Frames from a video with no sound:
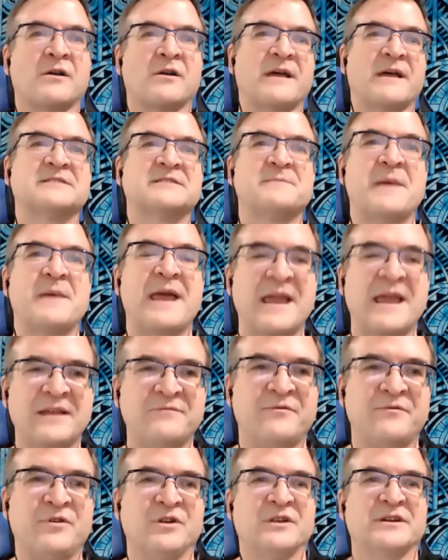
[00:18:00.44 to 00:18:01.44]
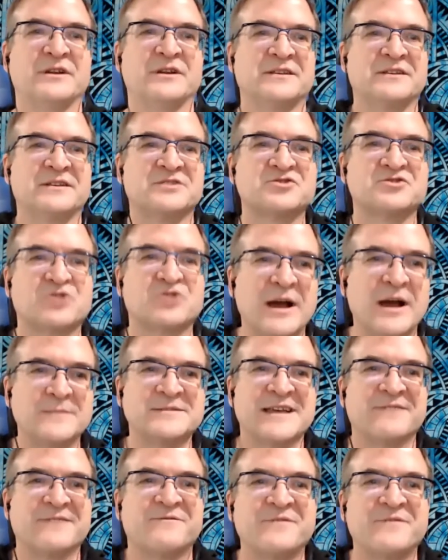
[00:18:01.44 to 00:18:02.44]
and that's painful. And it describes
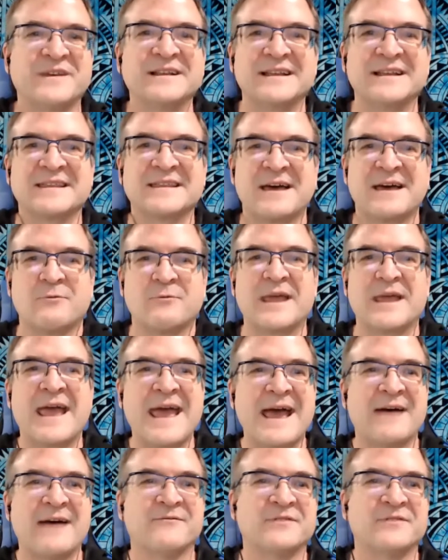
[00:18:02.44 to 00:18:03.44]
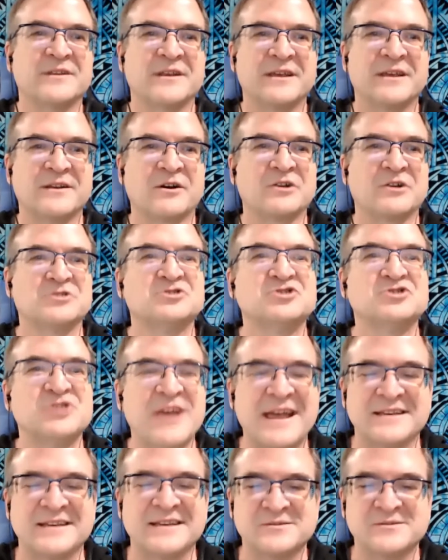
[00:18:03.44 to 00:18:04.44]
that feeling that we have in our
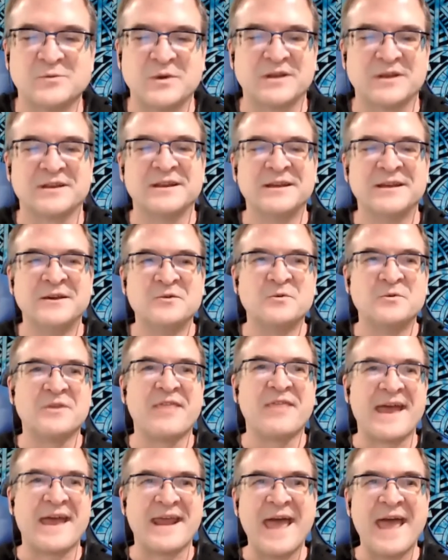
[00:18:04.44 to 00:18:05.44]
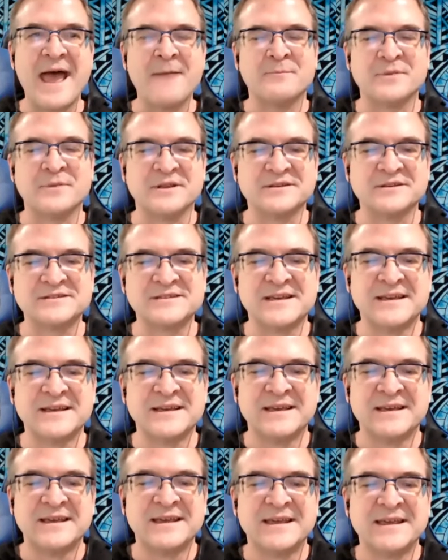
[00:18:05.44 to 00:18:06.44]
chest when that happens.
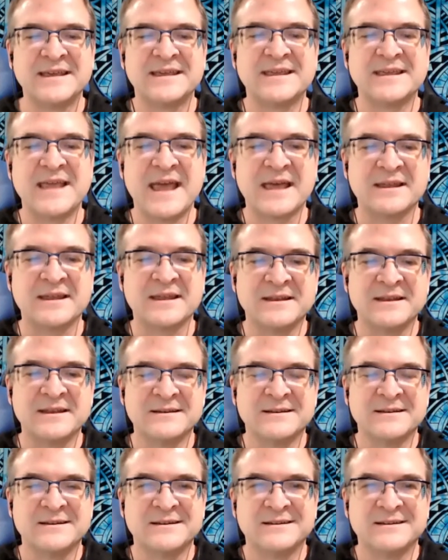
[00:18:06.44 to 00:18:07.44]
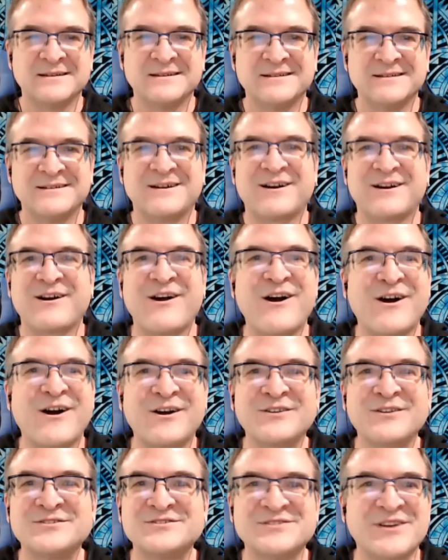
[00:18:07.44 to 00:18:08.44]
Yet our
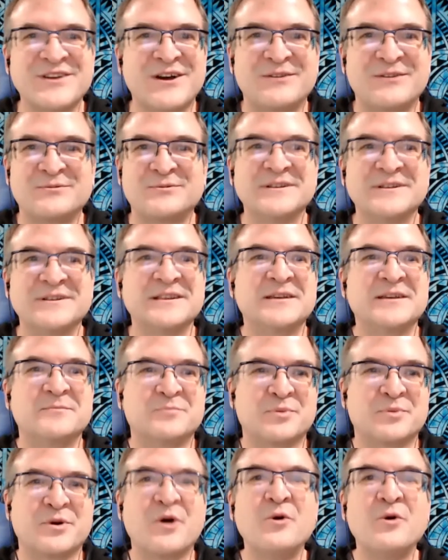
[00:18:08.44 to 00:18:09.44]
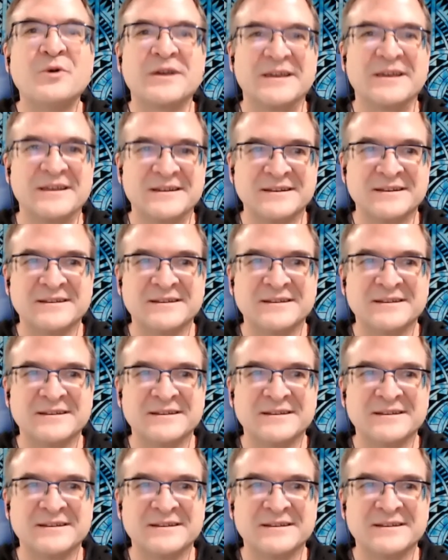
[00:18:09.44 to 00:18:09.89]
heart's not really broken.